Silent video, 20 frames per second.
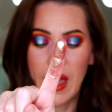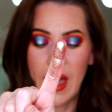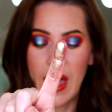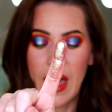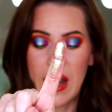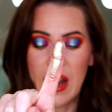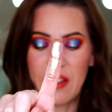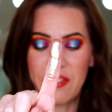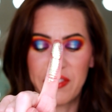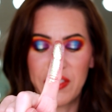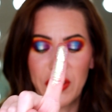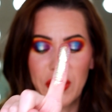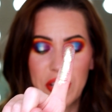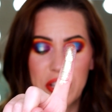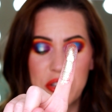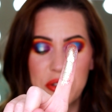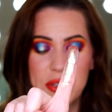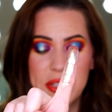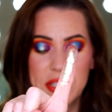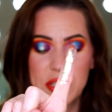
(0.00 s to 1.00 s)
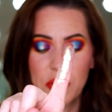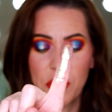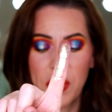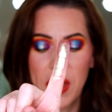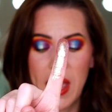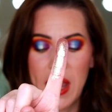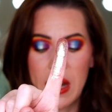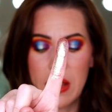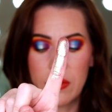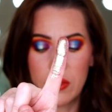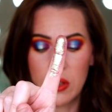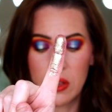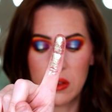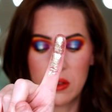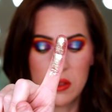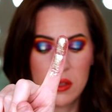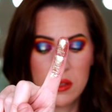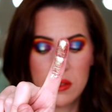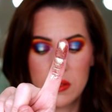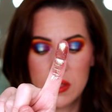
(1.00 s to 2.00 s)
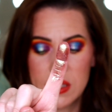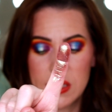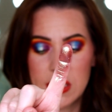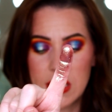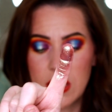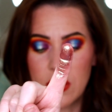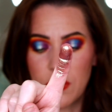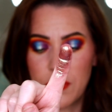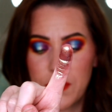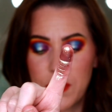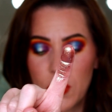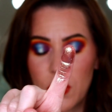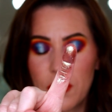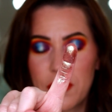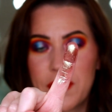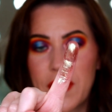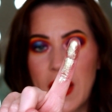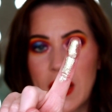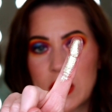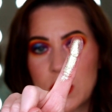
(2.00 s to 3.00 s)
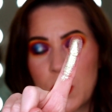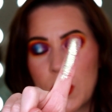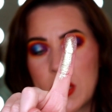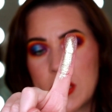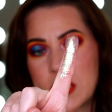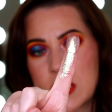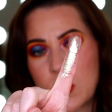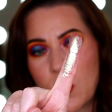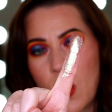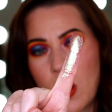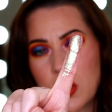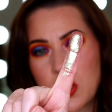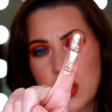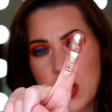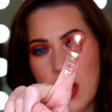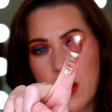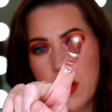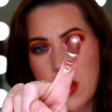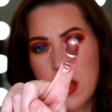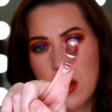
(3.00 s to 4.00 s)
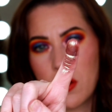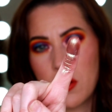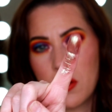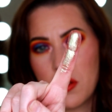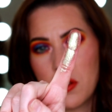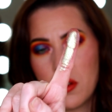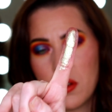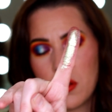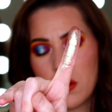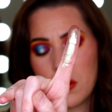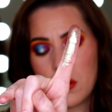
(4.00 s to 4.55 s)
And I feel like you still can't even see the full effect when it's swatched out here.